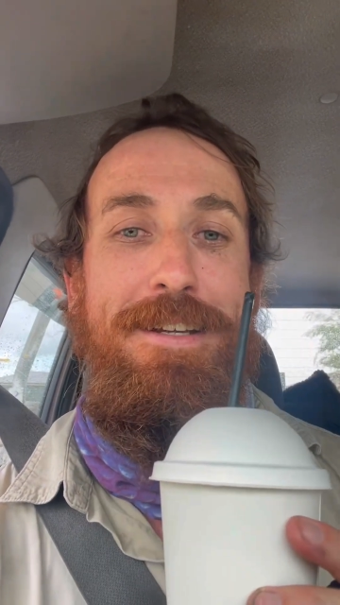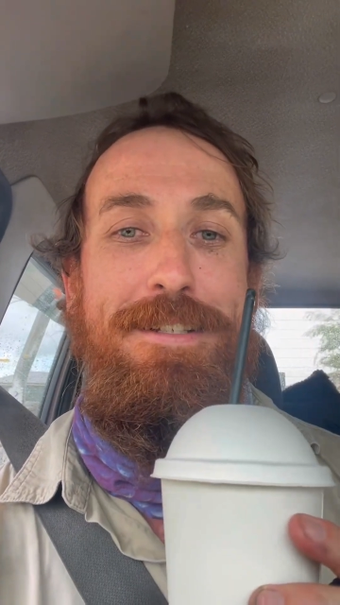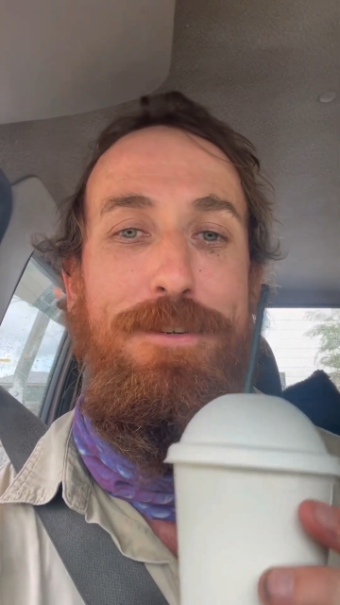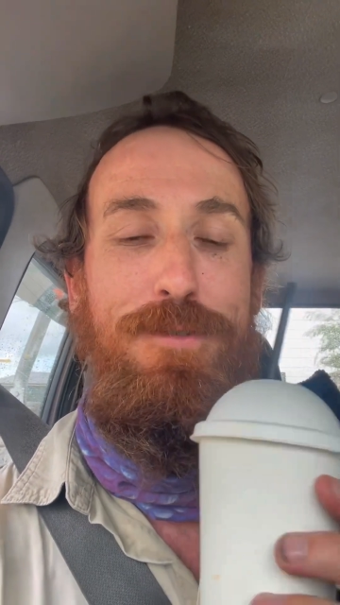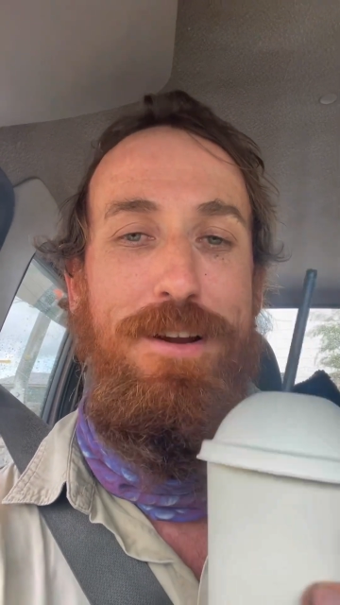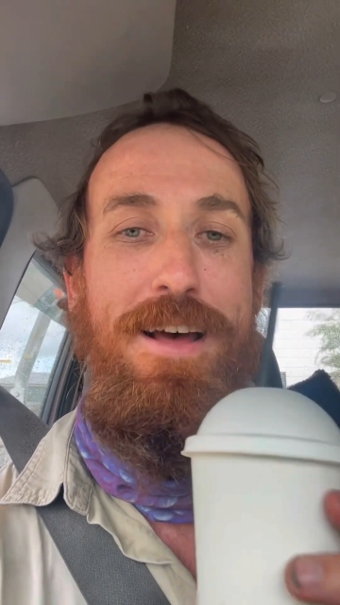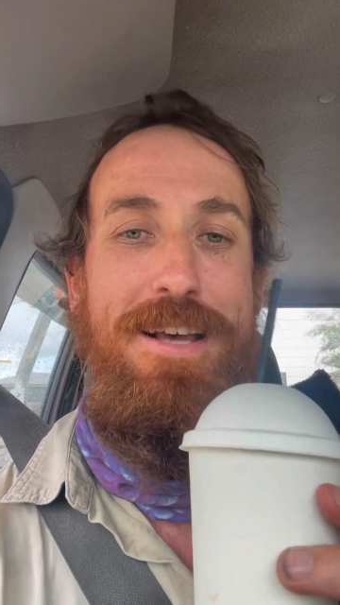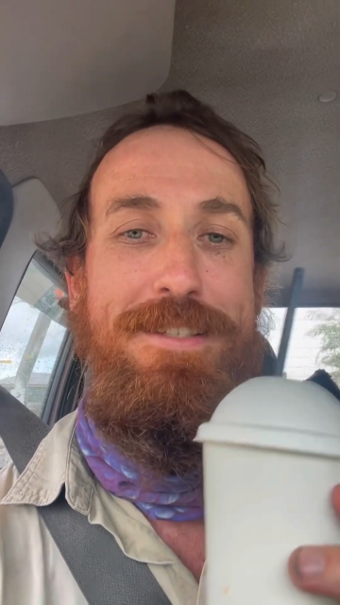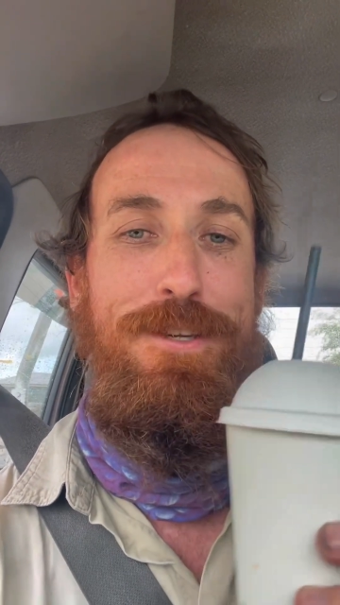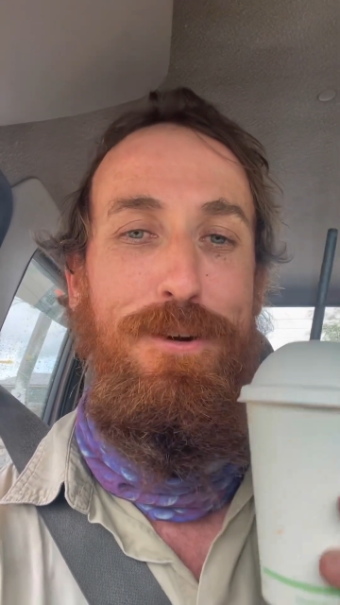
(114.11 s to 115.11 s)
to
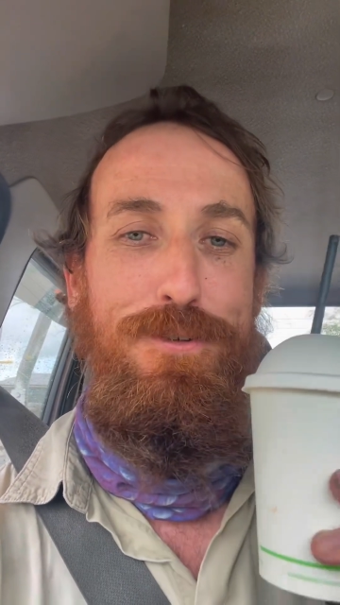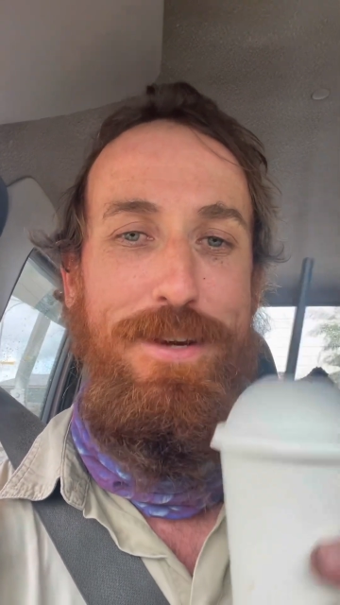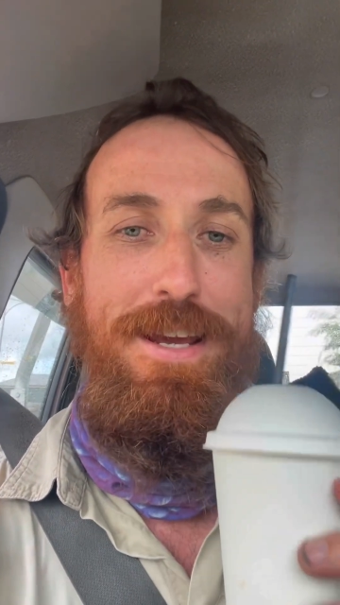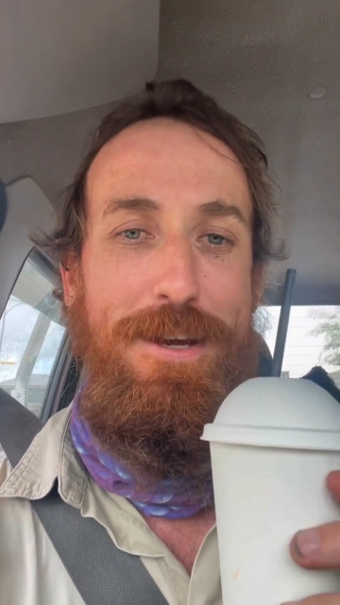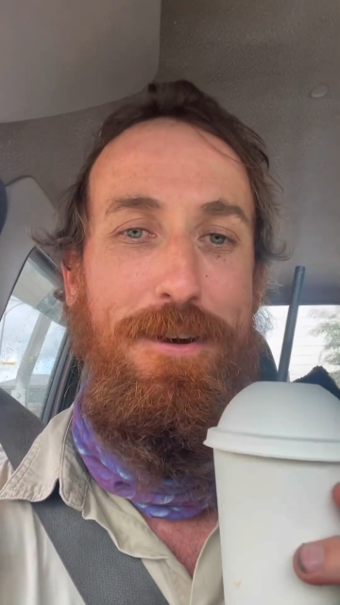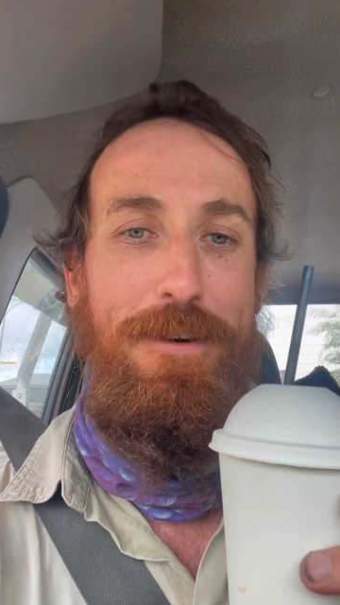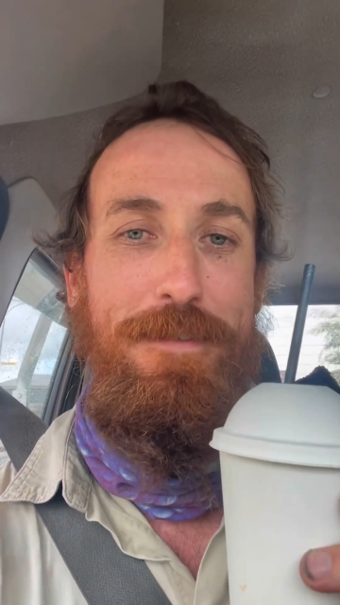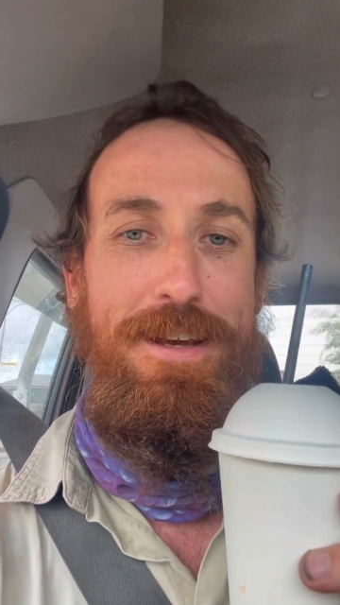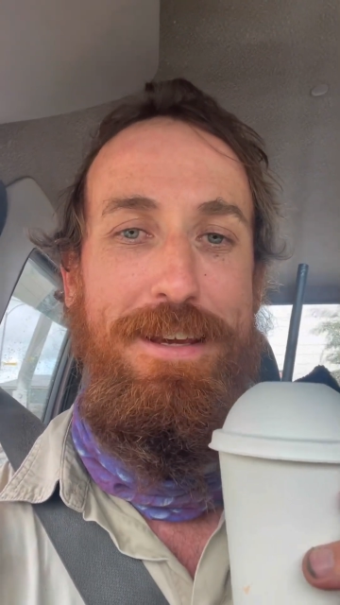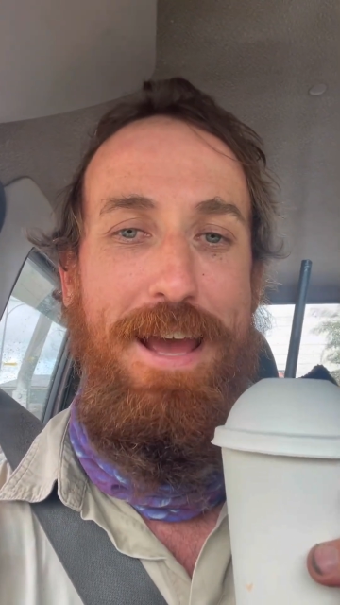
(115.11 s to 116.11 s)
realize that you're drinking a
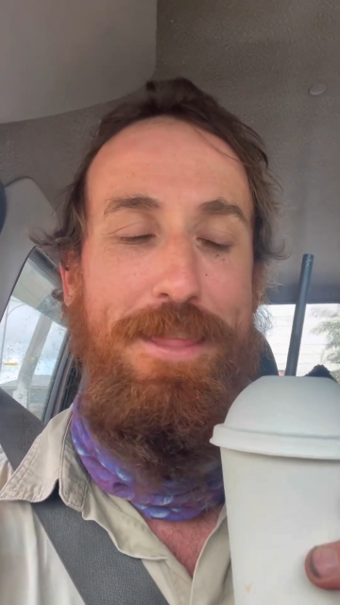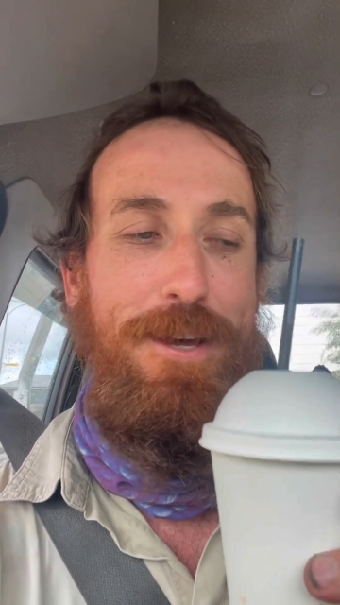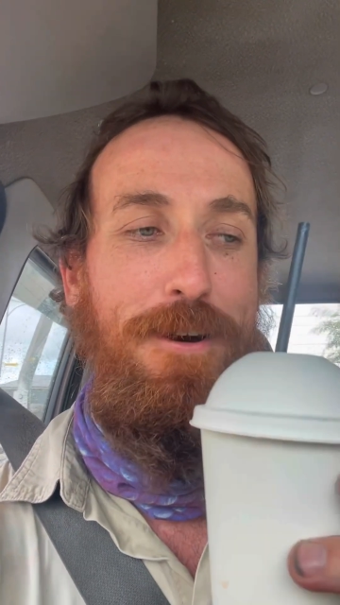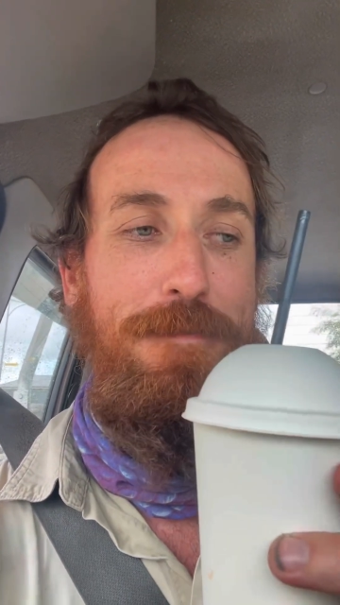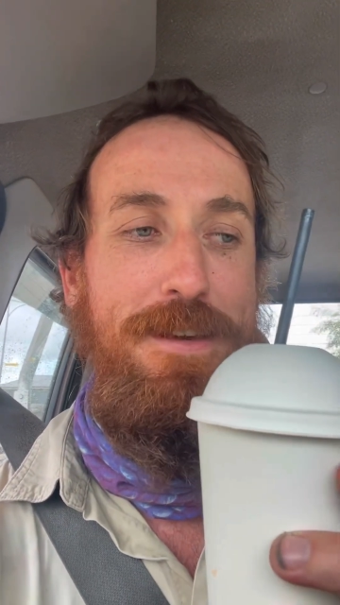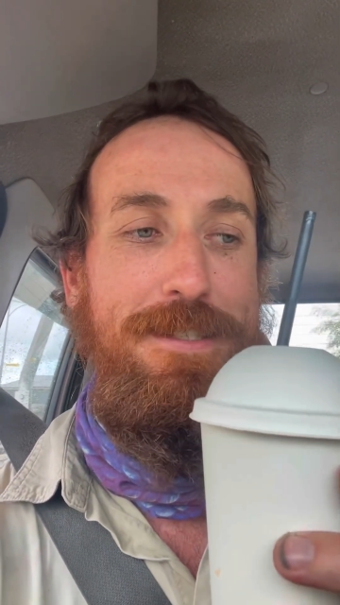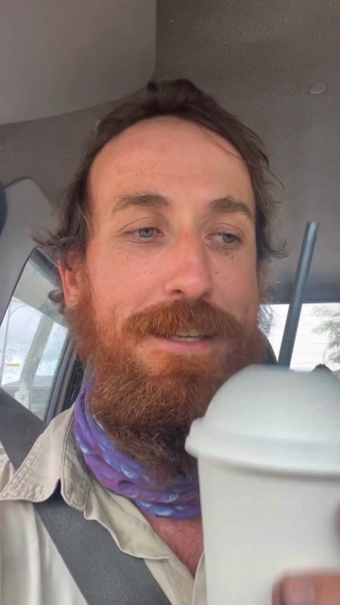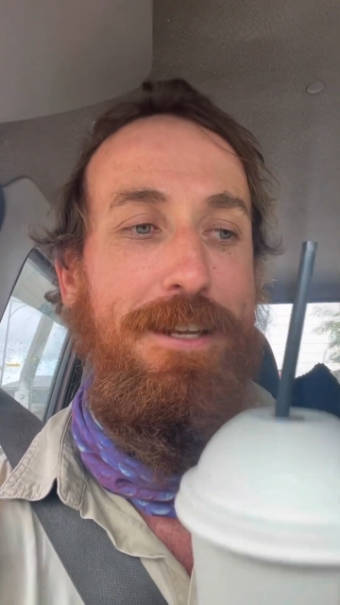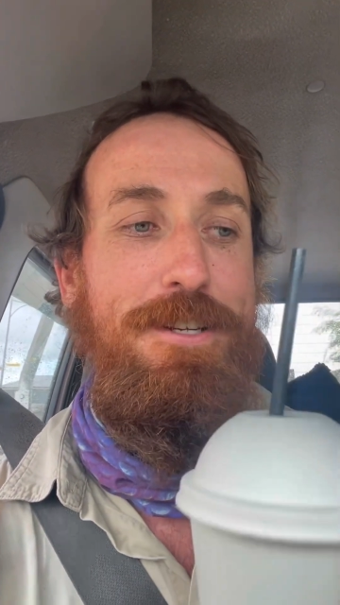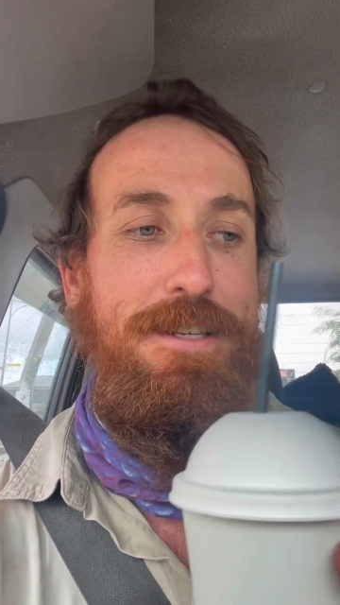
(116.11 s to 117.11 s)
coffee and the coffee is
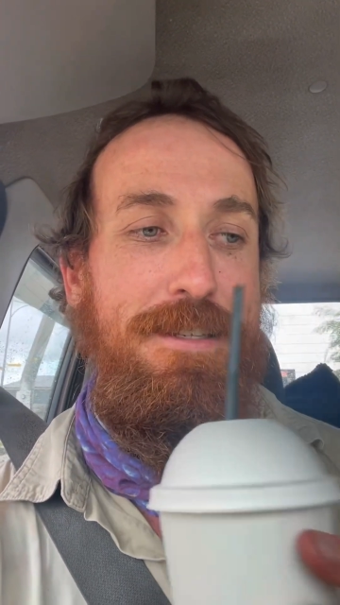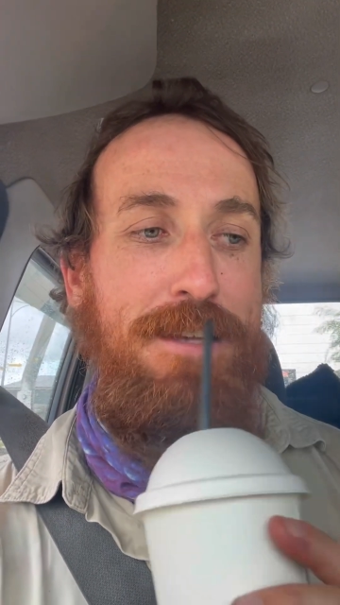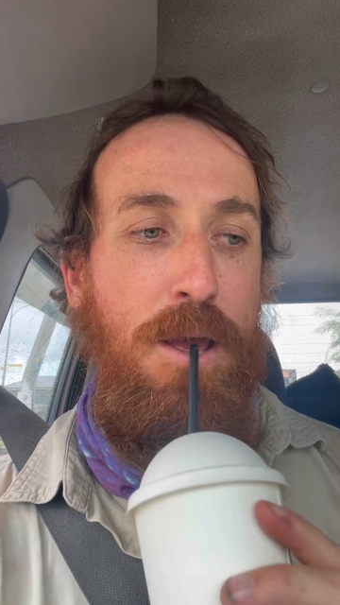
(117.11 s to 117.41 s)
delicious